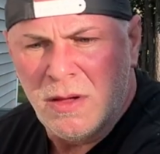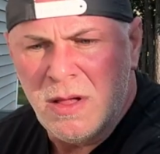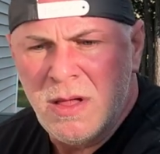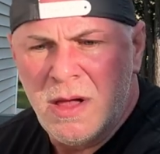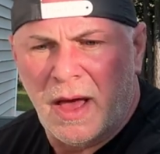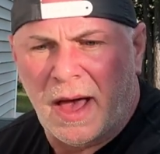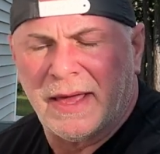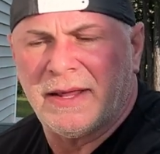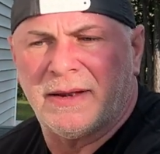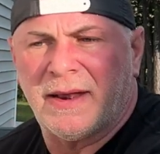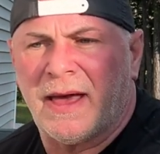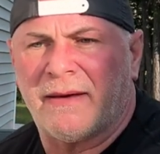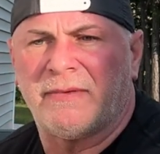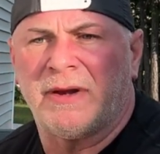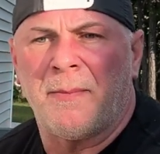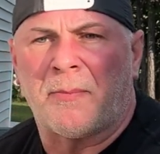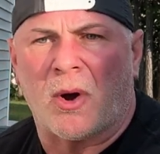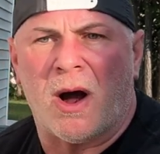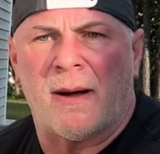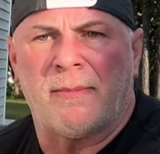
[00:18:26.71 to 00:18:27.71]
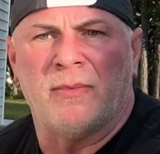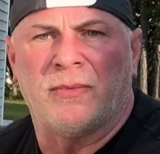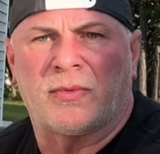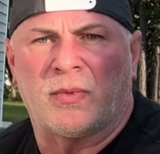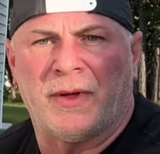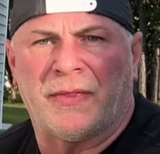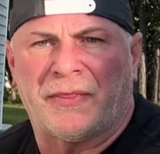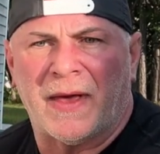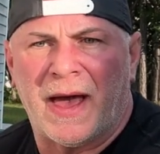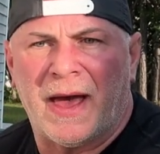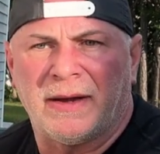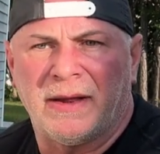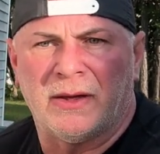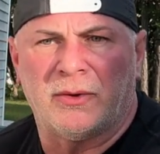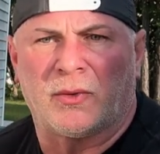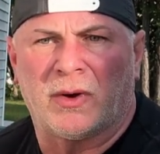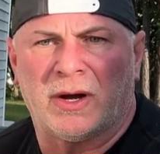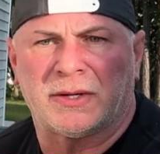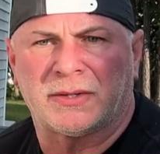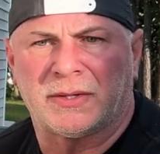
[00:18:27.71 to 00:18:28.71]
I didn't have any problems with that
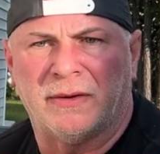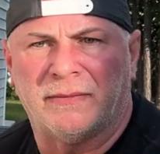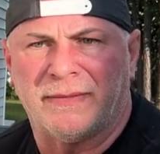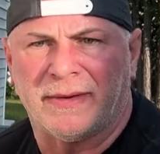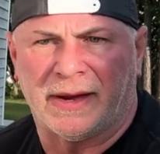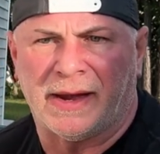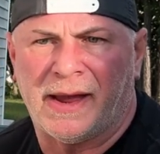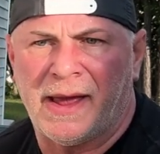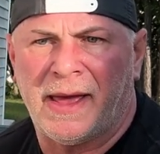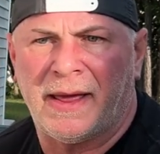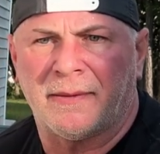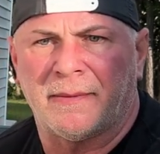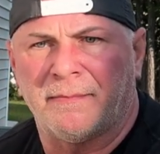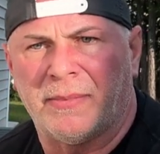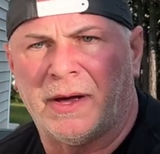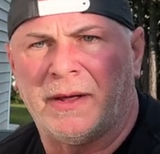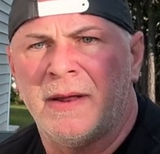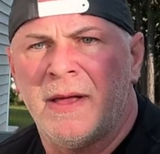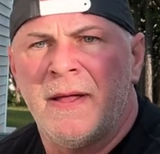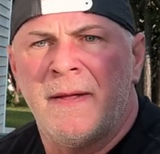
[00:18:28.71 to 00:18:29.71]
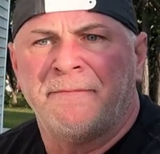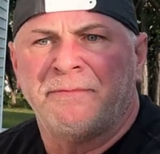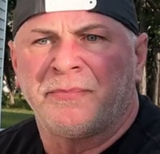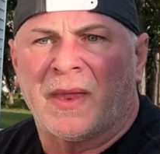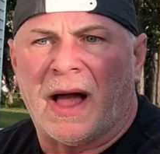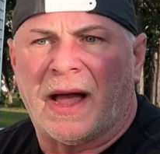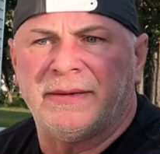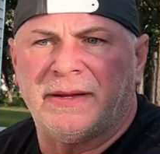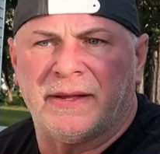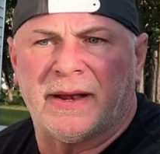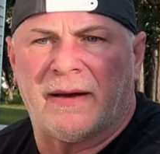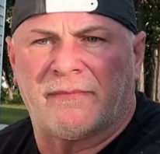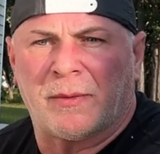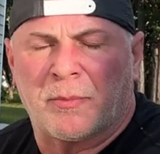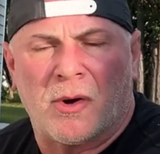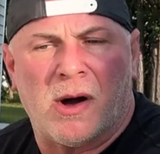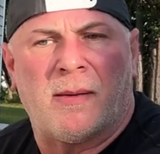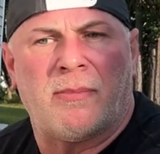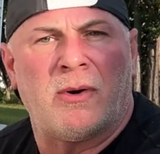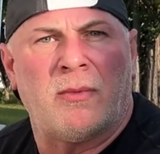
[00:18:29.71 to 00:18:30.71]
inrush of and, eh, but I did have a
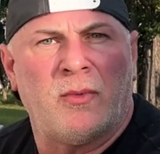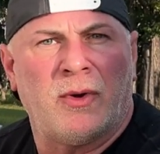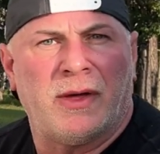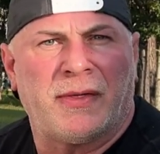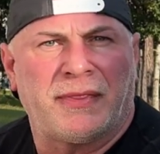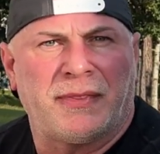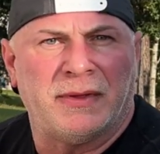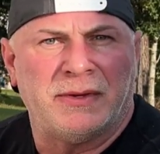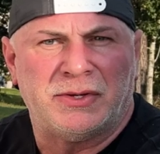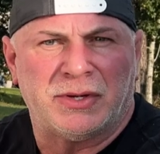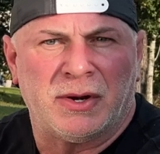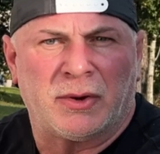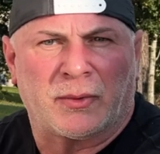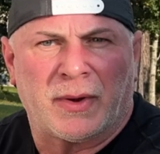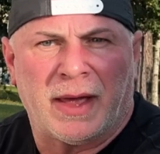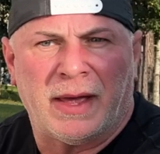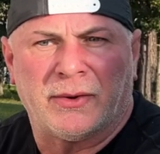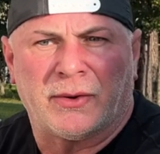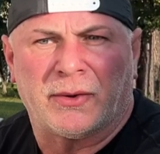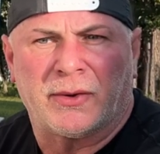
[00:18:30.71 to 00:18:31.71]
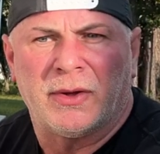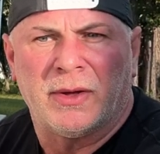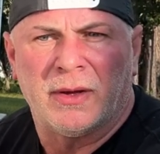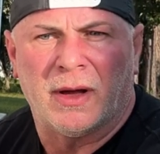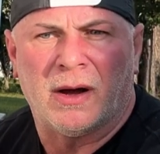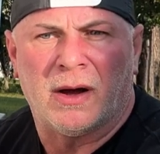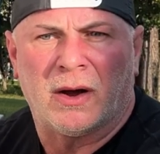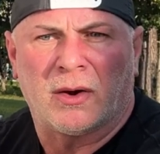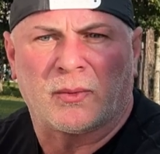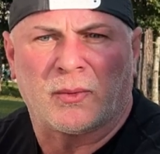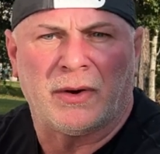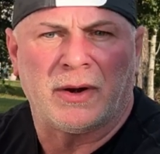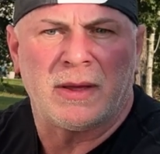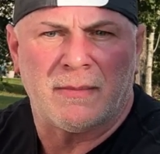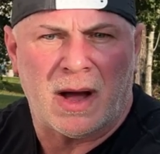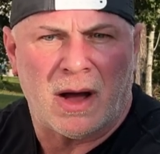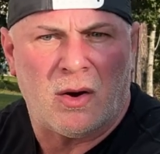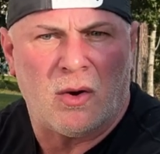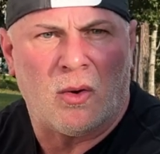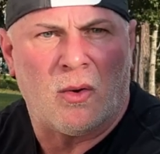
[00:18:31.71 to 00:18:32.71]
problem with the generator uh, running
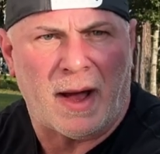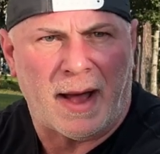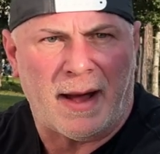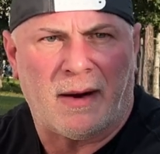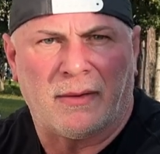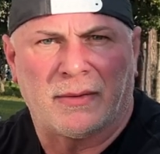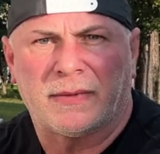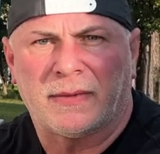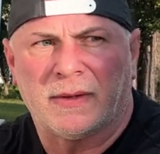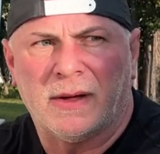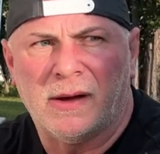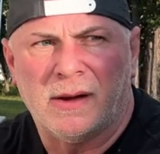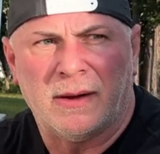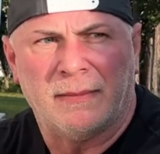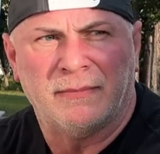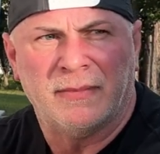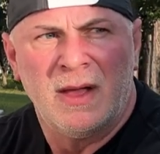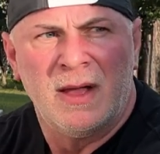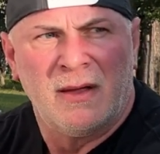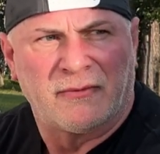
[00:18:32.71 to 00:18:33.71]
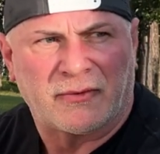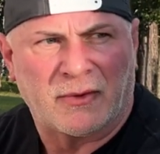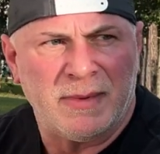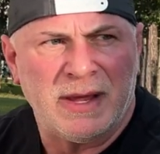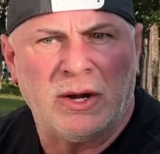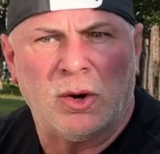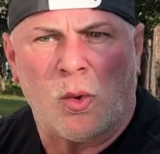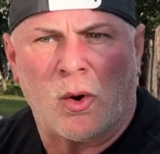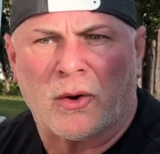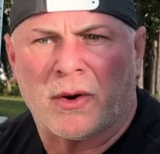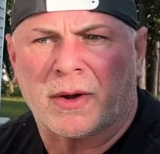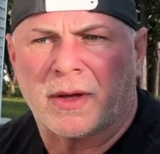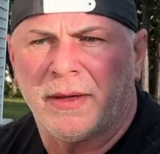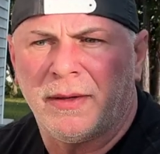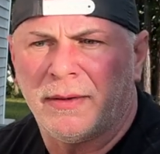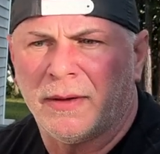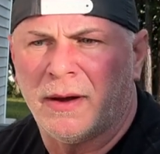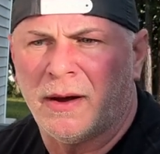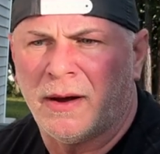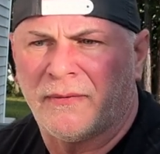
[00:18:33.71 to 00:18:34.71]
my whole house. Um, for me to work,
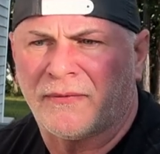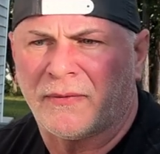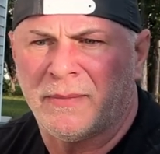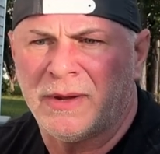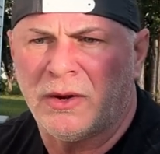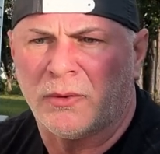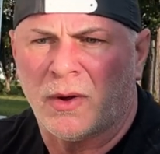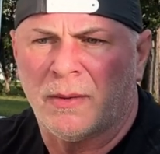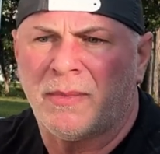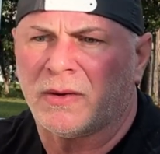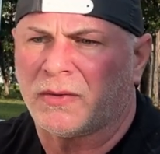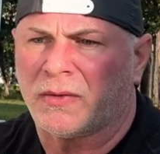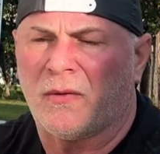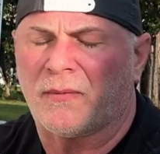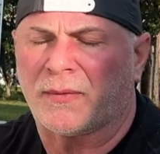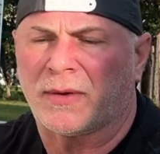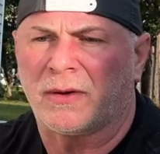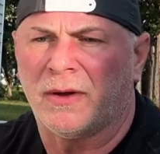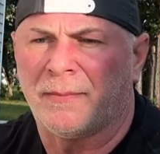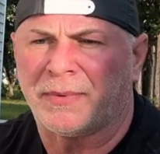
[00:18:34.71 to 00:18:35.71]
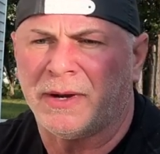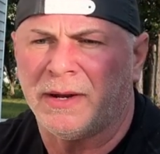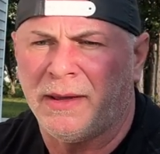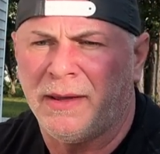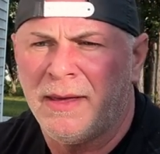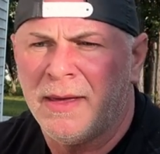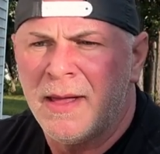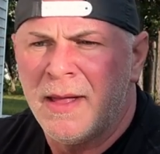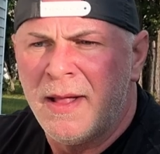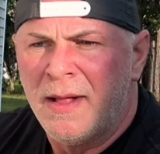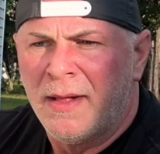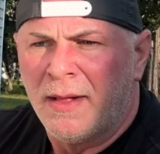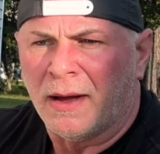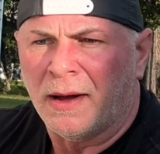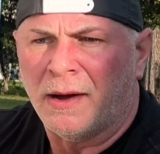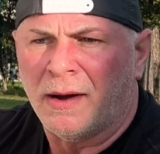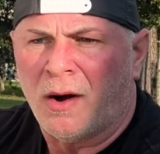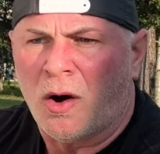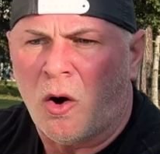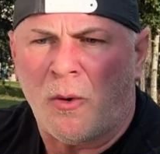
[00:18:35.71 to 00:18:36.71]
uh, for me to run my software company,
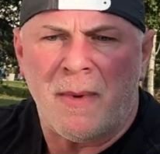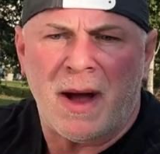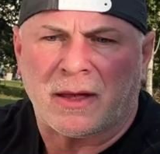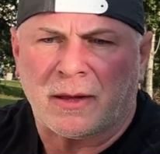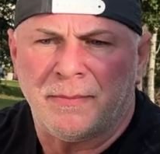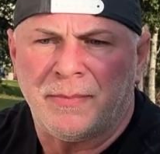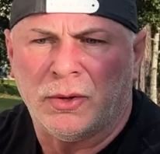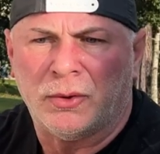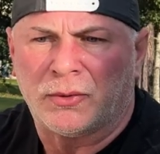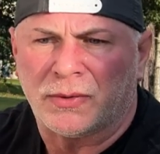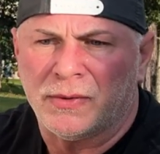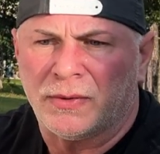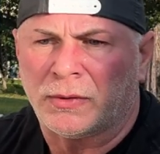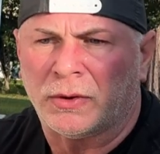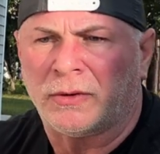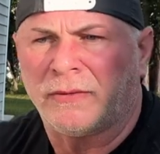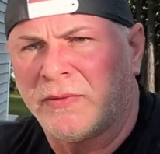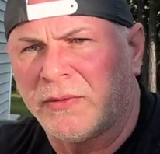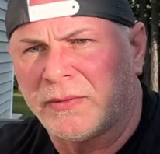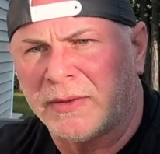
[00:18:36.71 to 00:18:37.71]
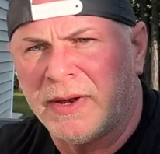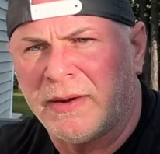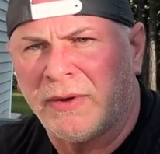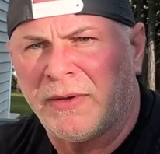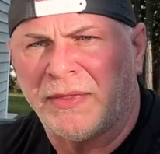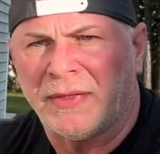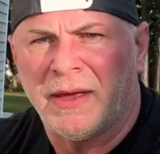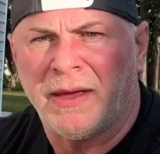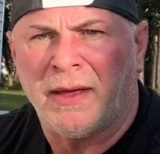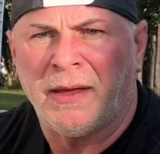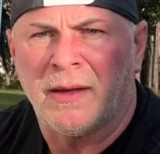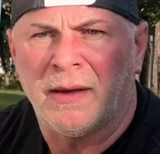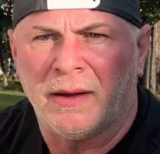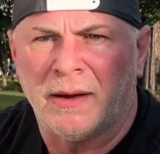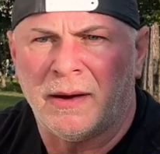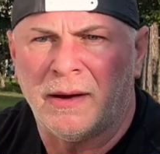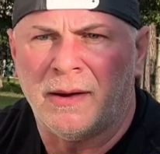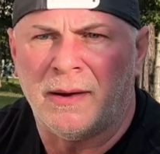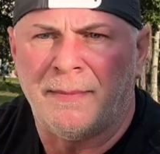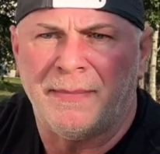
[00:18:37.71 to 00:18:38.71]
uh, all my computers and servers and everything,
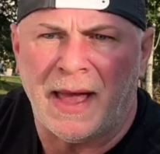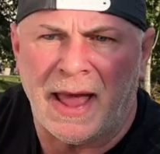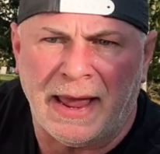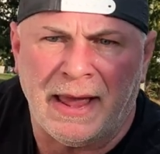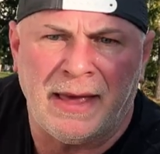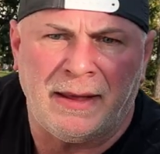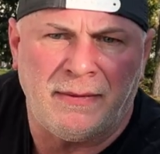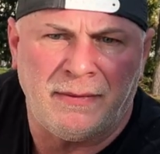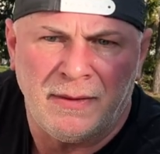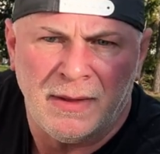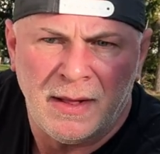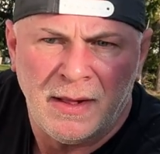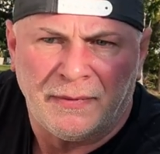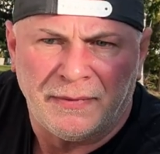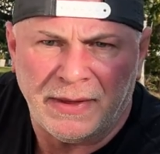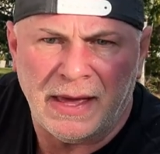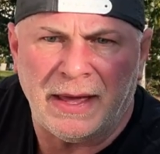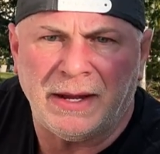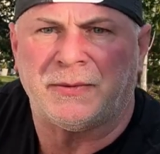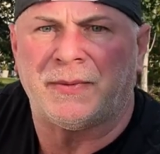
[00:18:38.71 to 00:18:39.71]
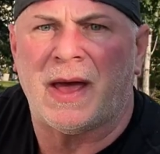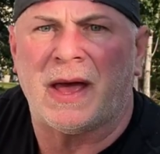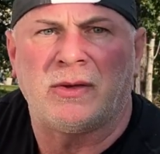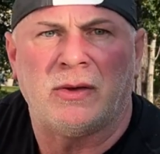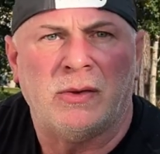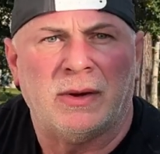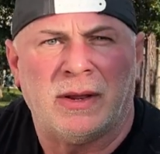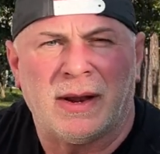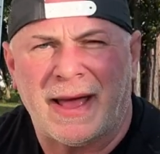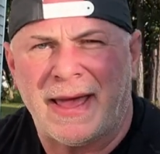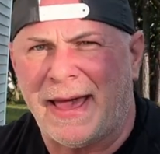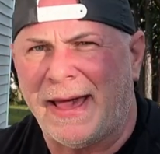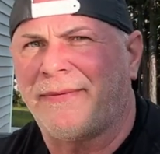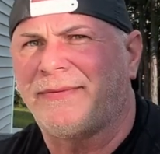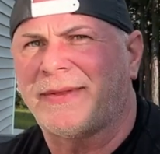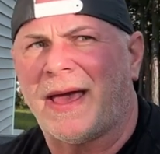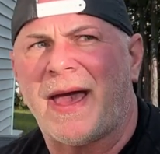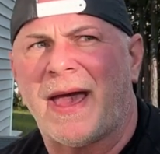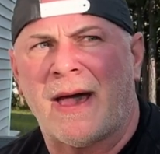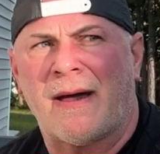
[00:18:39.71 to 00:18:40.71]
um, and the HVAC unit. I have
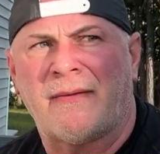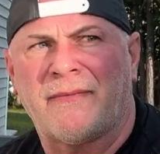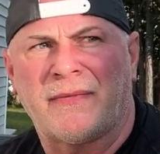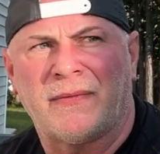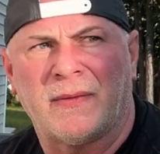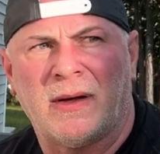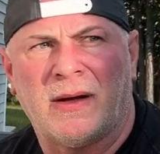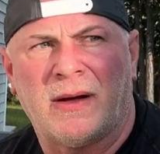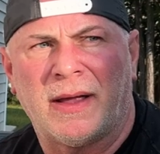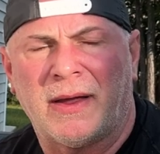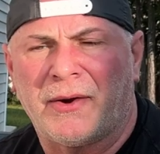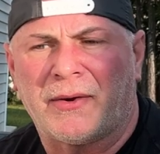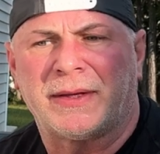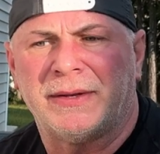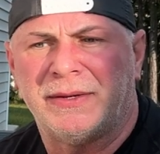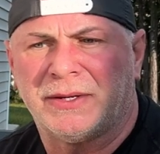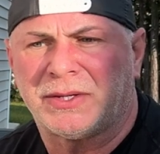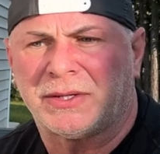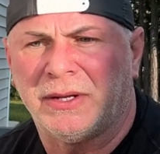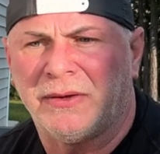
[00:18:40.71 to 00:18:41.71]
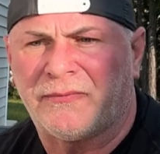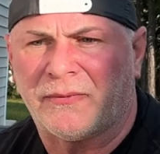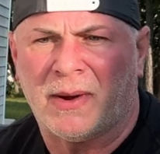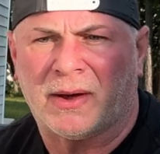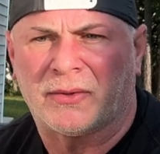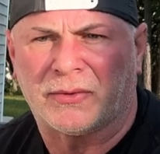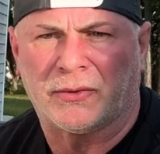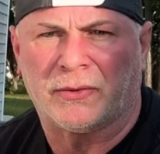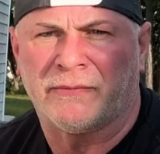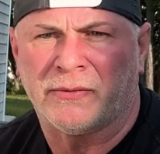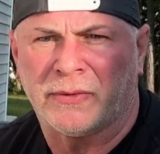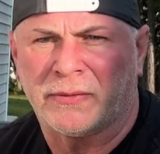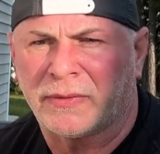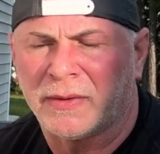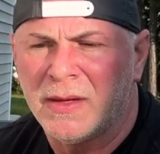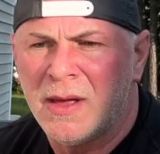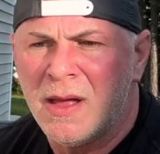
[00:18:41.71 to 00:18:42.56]
to have uh, air conditioning for my servers.